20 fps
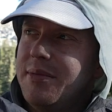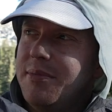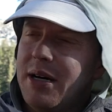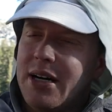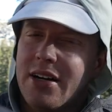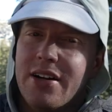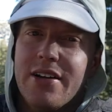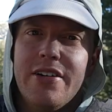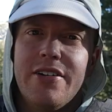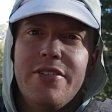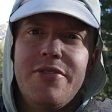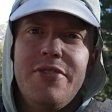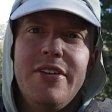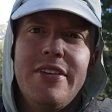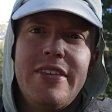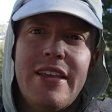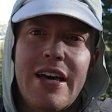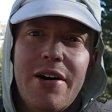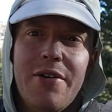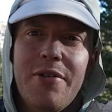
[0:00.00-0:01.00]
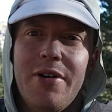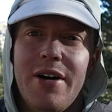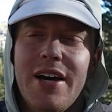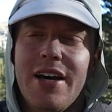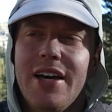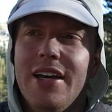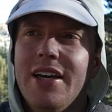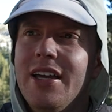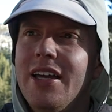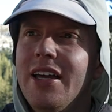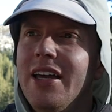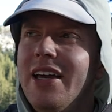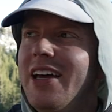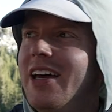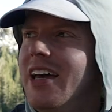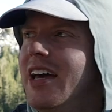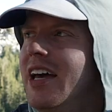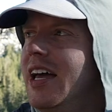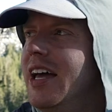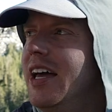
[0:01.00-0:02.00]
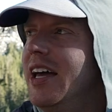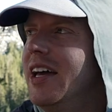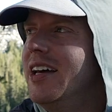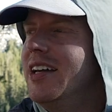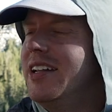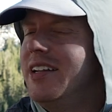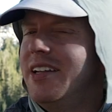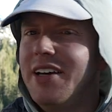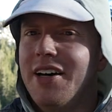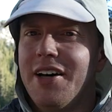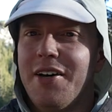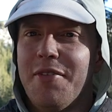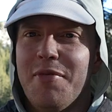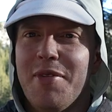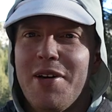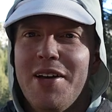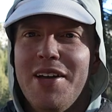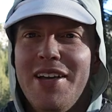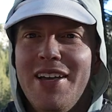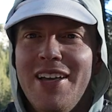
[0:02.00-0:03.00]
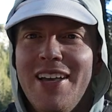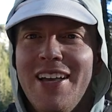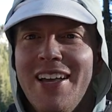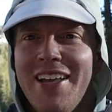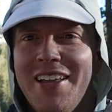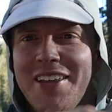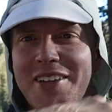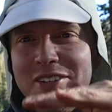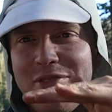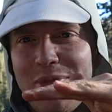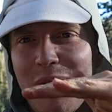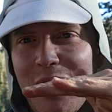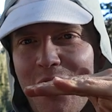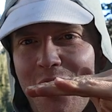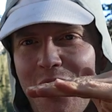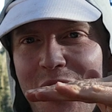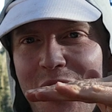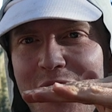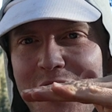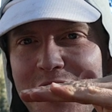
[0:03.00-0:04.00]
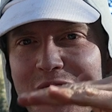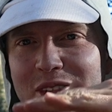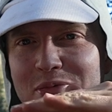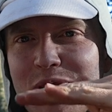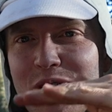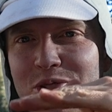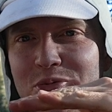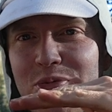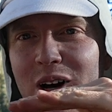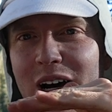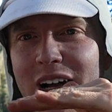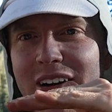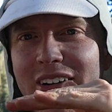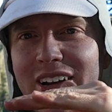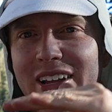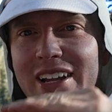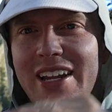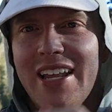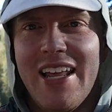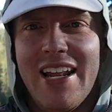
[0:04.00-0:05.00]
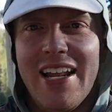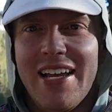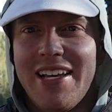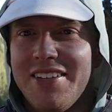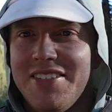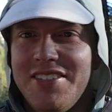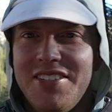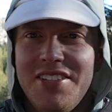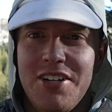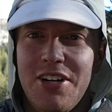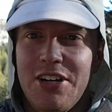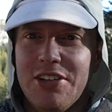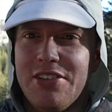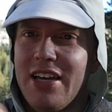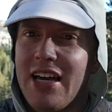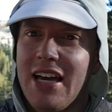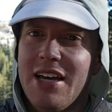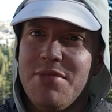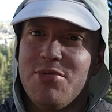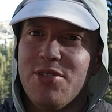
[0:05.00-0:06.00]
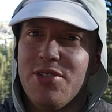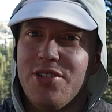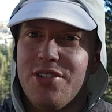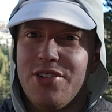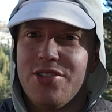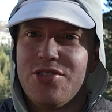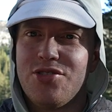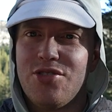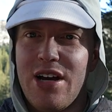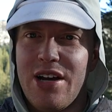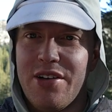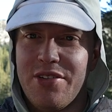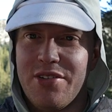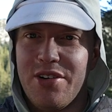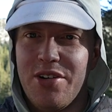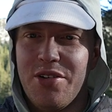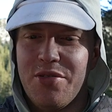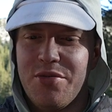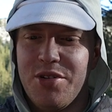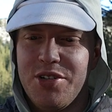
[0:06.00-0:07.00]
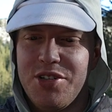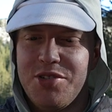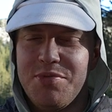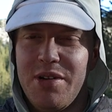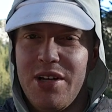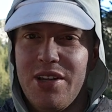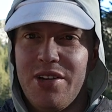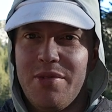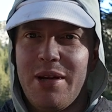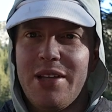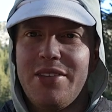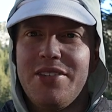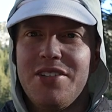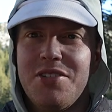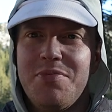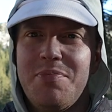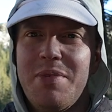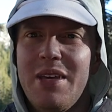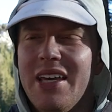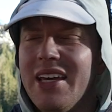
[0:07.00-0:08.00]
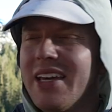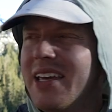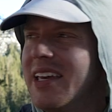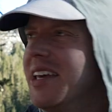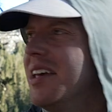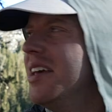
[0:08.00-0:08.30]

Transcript: about 100 feet that way, and there's about this much water in it, and I can see all types of little trout. They're all real small. They're about this big.